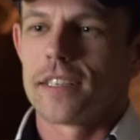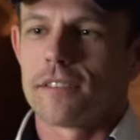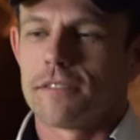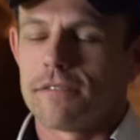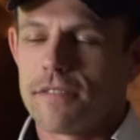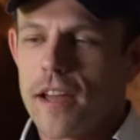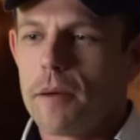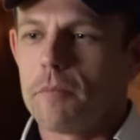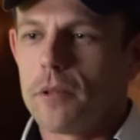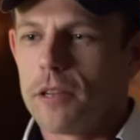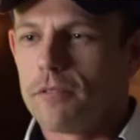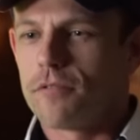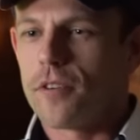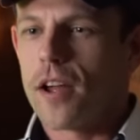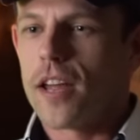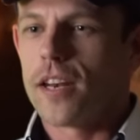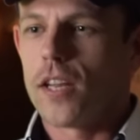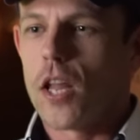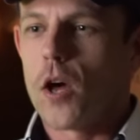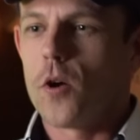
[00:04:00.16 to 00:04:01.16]
Family
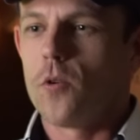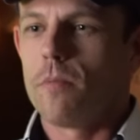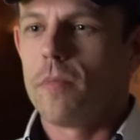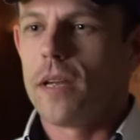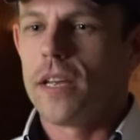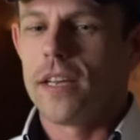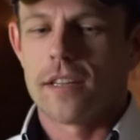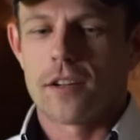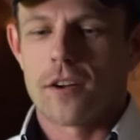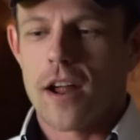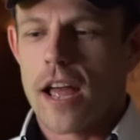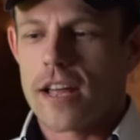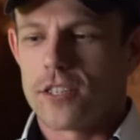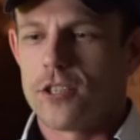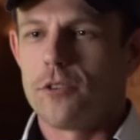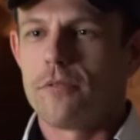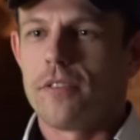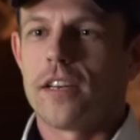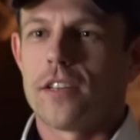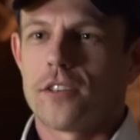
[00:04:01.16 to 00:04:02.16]
friend loaned me their
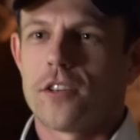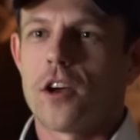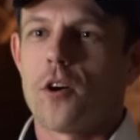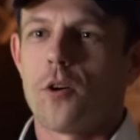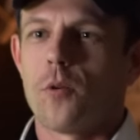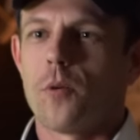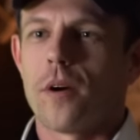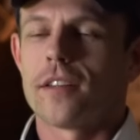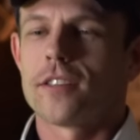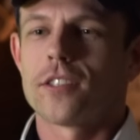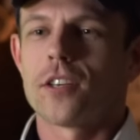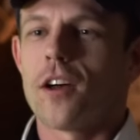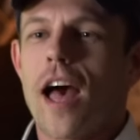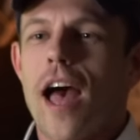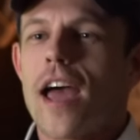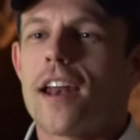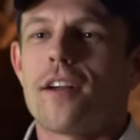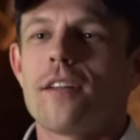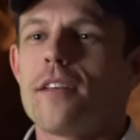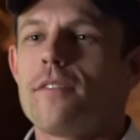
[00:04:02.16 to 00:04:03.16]
SUV to tow it with. So
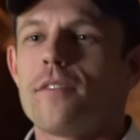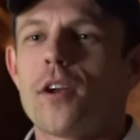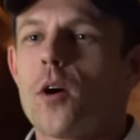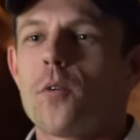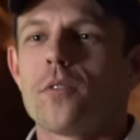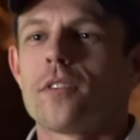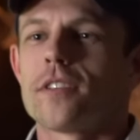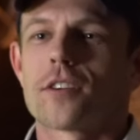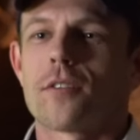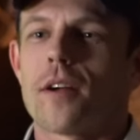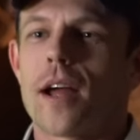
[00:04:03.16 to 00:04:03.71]
I don't even own the